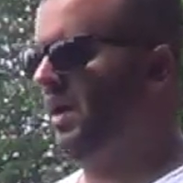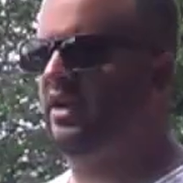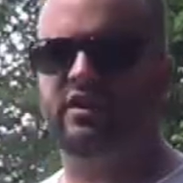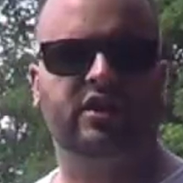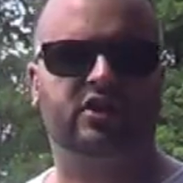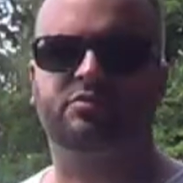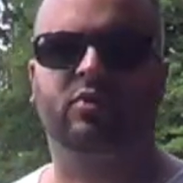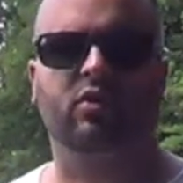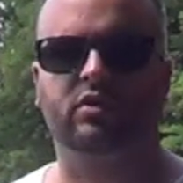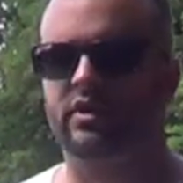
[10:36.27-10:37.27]
And it
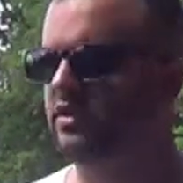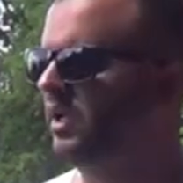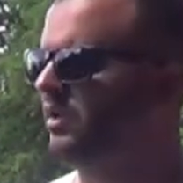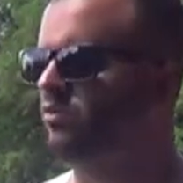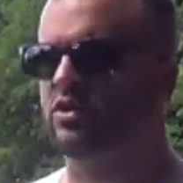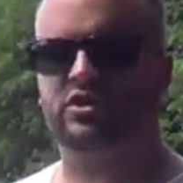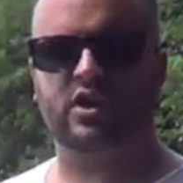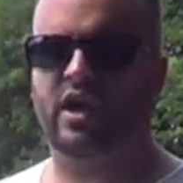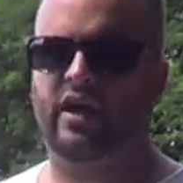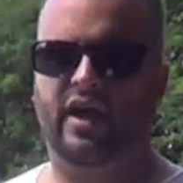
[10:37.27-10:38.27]
exploded. It
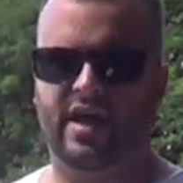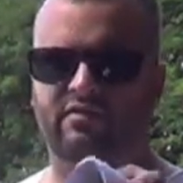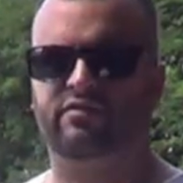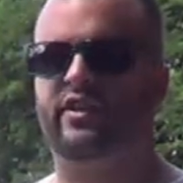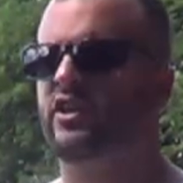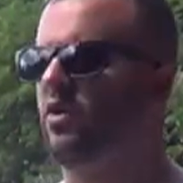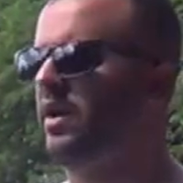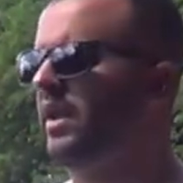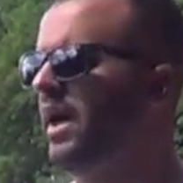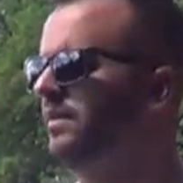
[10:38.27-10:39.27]
was, I have a video
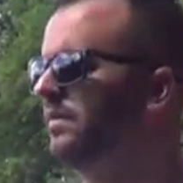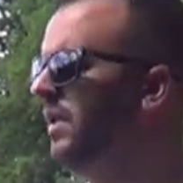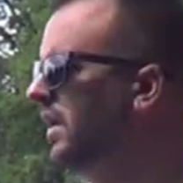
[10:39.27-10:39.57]
on that.